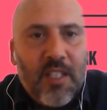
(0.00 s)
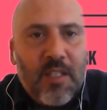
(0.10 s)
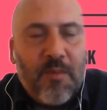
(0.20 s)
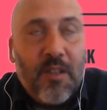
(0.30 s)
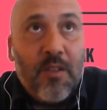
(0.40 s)
I
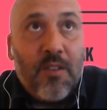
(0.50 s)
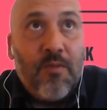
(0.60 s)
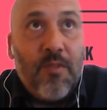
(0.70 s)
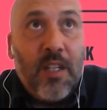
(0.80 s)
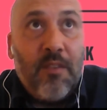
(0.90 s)
suppose,
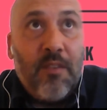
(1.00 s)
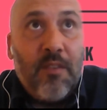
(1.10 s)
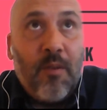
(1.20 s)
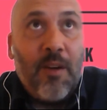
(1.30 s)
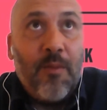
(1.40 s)
really
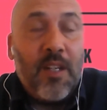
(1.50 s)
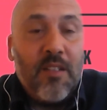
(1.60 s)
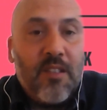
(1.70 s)
from how we